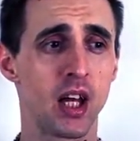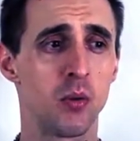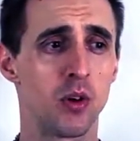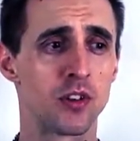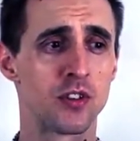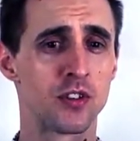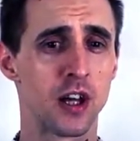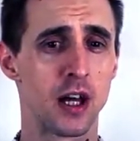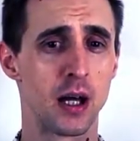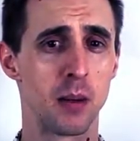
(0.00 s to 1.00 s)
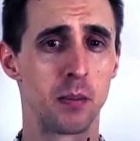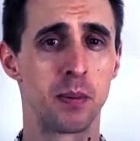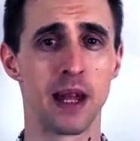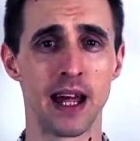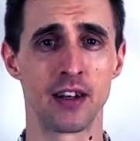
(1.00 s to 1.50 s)
What's
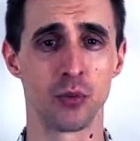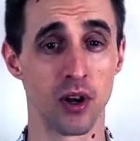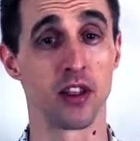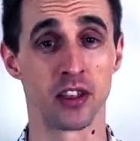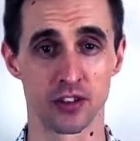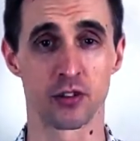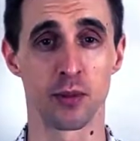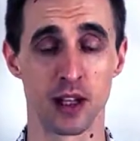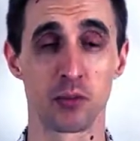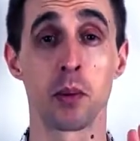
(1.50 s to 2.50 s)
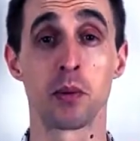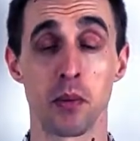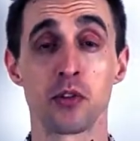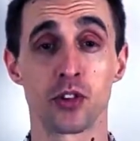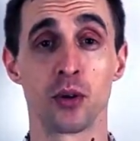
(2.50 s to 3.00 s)
planned, one of the things that's planned is probably
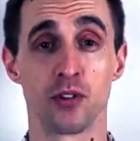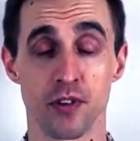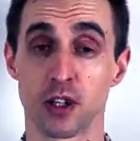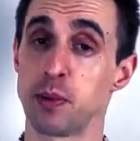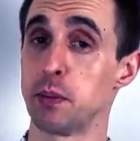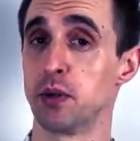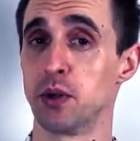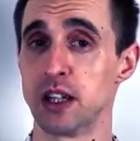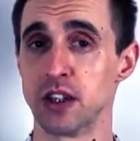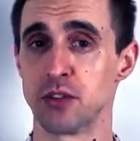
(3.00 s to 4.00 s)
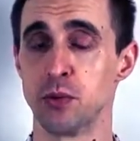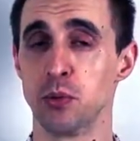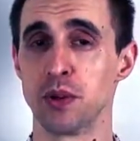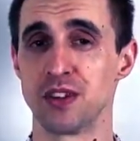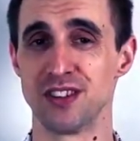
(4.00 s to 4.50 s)
most going to affect people who are in the small
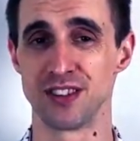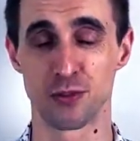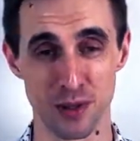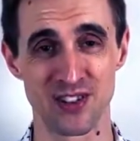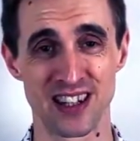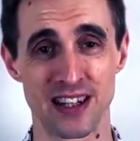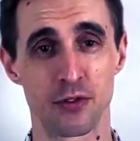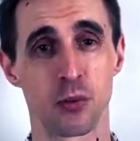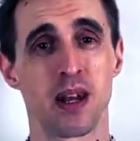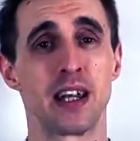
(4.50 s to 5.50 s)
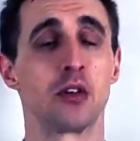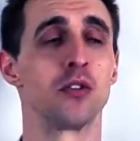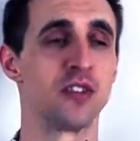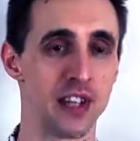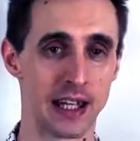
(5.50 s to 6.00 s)
business, especially if you're planning on
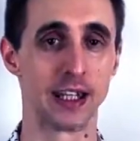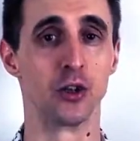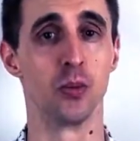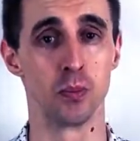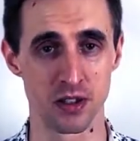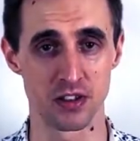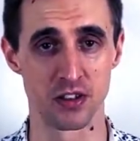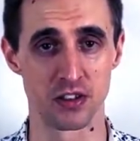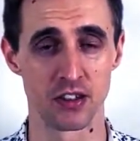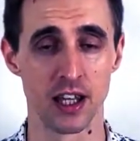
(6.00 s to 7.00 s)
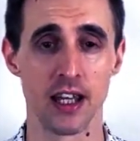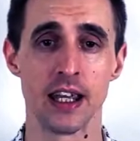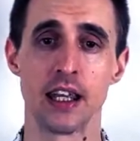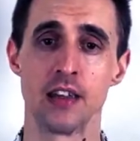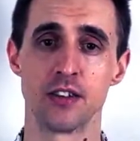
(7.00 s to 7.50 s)
selling your business,
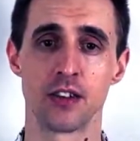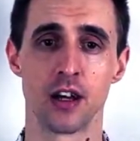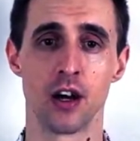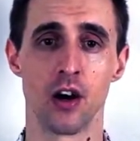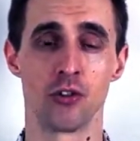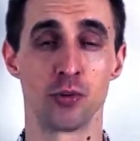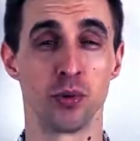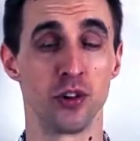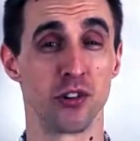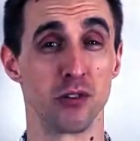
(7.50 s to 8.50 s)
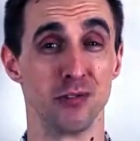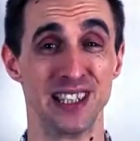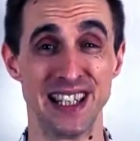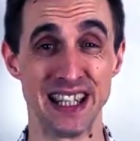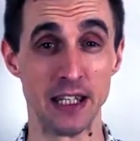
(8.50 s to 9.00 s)
is entrepreneurial
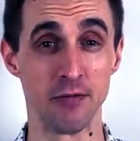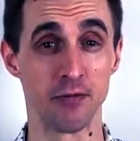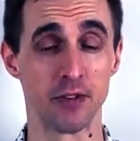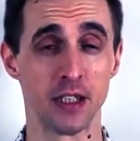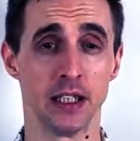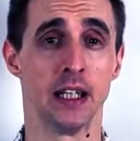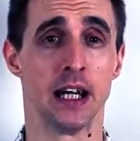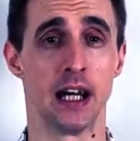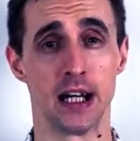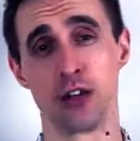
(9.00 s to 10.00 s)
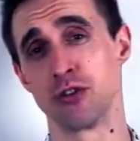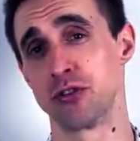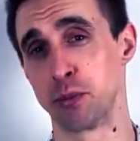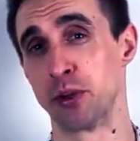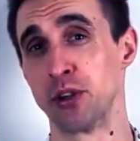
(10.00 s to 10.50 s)
relief.
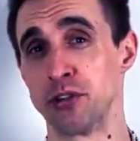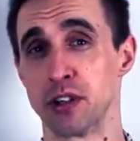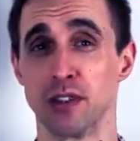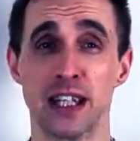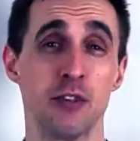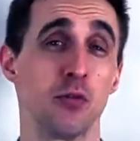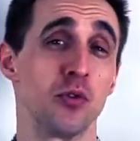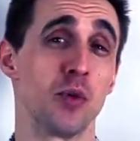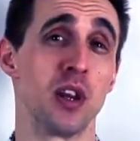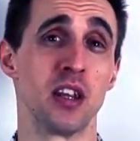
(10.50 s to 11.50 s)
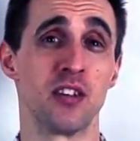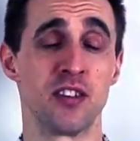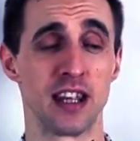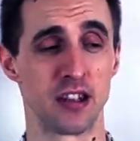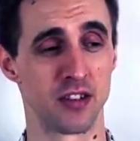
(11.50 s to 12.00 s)
Entrepreneurial relief was one of these
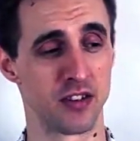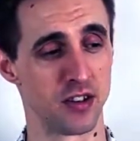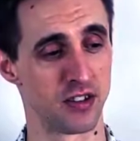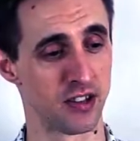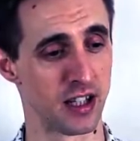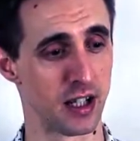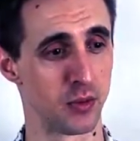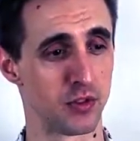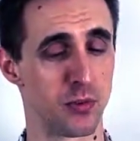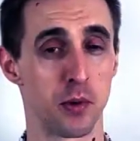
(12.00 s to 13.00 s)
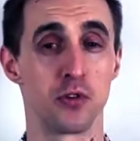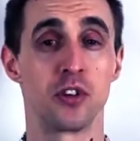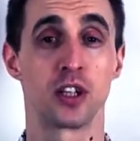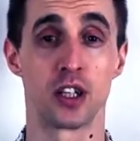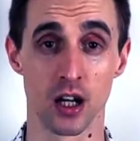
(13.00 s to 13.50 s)
things that was supposed
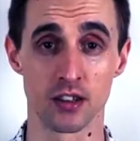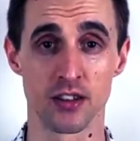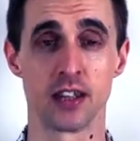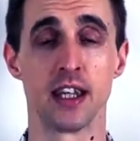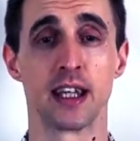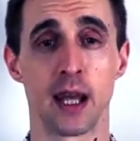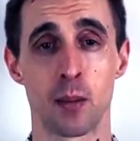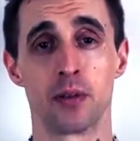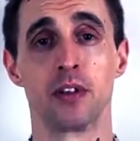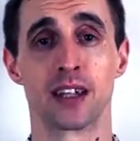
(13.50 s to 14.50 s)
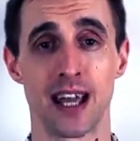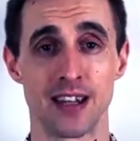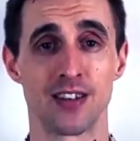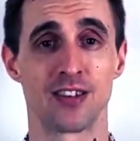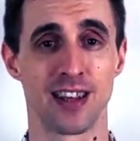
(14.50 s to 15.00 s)
to cut the capital
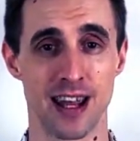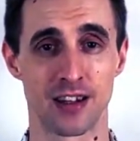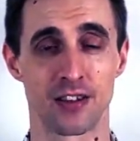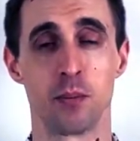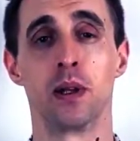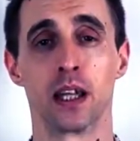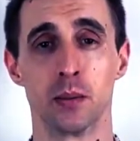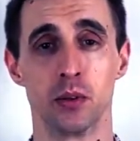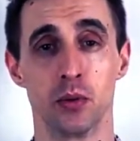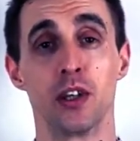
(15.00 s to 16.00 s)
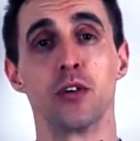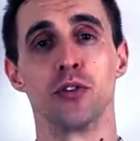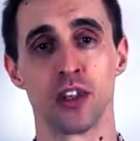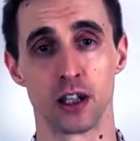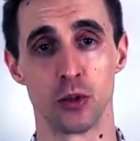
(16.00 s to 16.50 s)
gains tax applicable when you
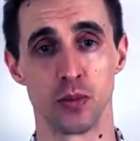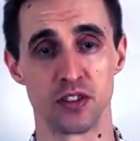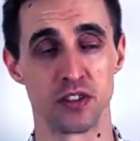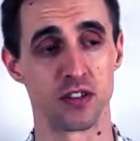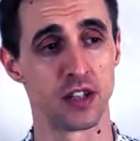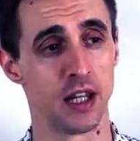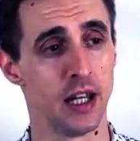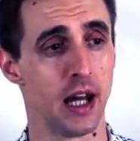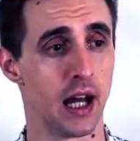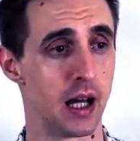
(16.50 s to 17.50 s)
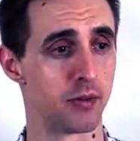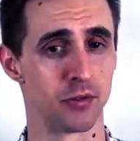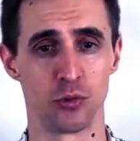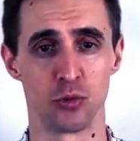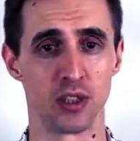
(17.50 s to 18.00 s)
sell your business
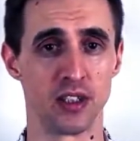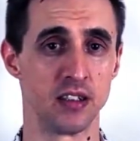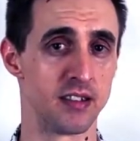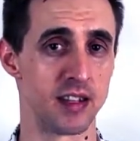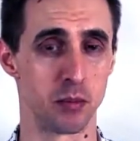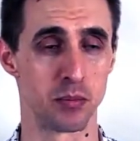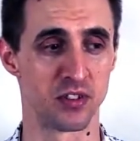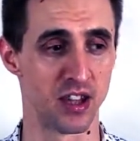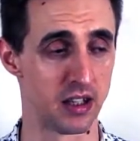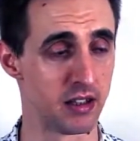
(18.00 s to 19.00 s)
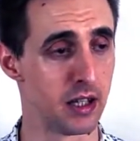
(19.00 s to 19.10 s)
from 20 to 10%.